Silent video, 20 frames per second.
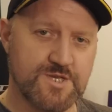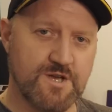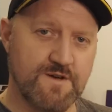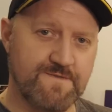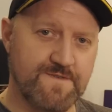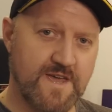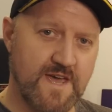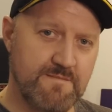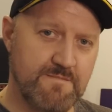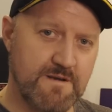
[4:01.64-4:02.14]

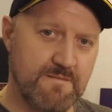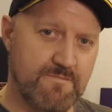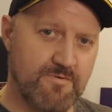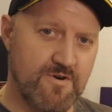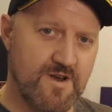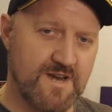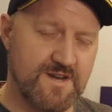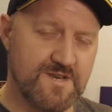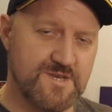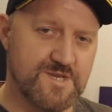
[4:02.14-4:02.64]
TUF Gaming
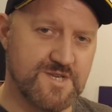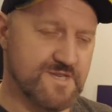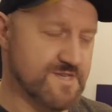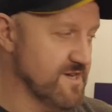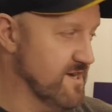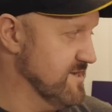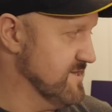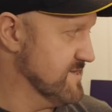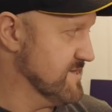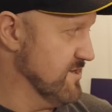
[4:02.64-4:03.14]
brand is
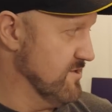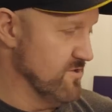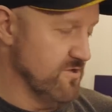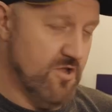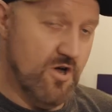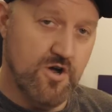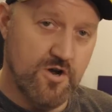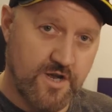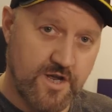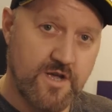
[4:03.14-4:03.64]
designed to
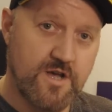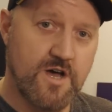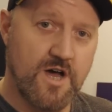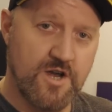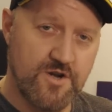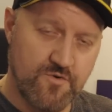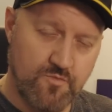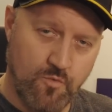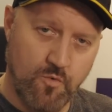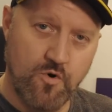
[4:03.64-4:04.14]
look
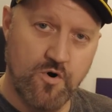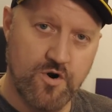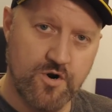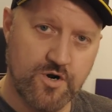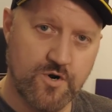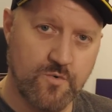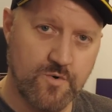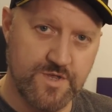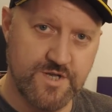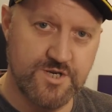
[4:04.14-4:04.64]
and
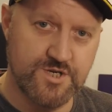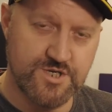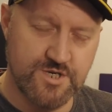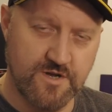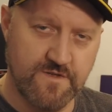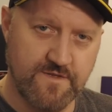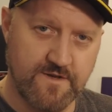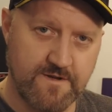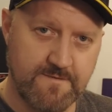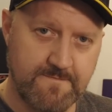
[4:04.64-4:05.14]
work with each
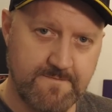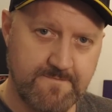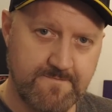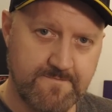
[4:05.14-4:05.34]
other.